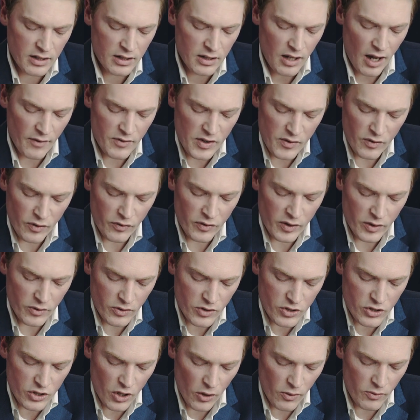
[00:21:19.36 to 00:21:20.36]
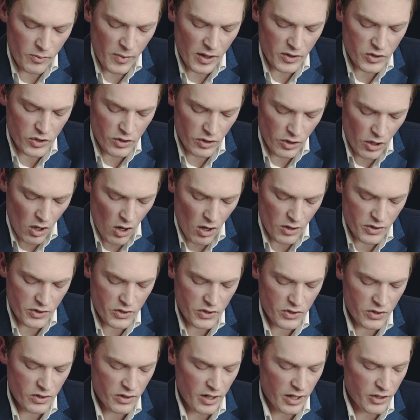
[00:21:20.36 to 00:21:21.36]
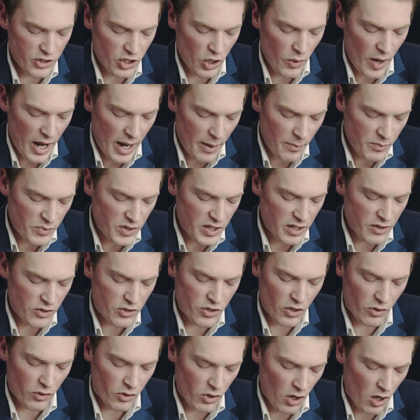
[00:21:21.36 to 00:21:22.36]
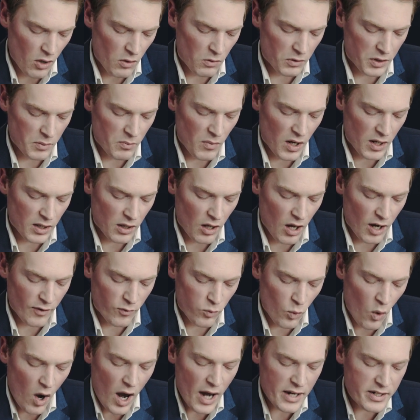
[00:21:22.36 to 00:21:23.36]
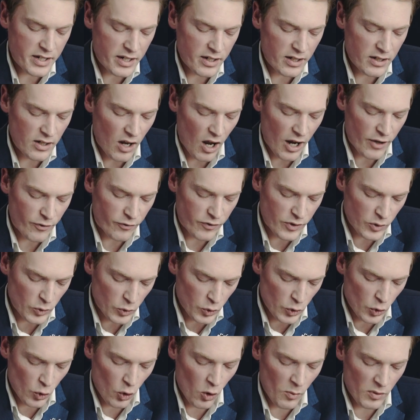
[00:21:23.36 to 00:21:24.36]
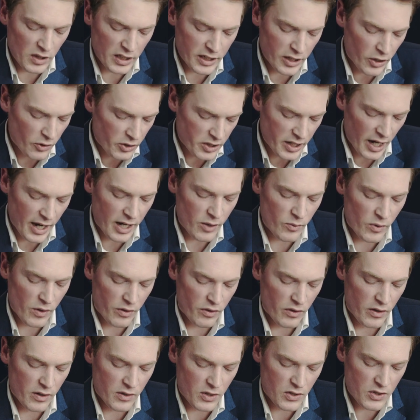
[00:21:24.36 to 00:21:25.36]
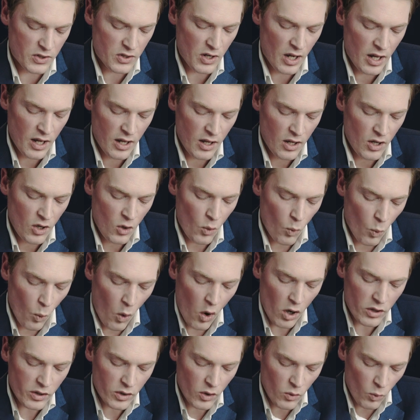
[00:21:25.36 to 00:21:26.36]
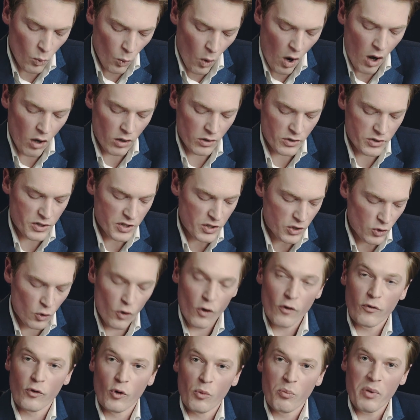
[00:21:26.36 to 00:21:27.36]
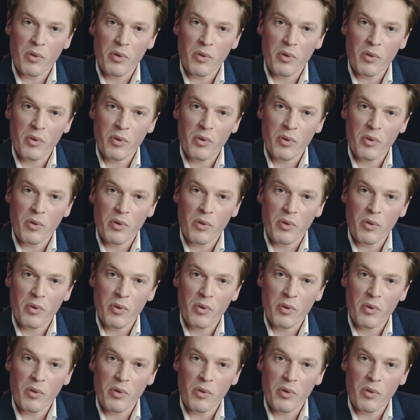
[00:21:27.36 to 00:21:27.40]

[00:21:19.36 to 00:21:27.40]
I've never felt so much loss and so empty and so cold in my life. Why didn't I feel normal and okay with this? What was this awful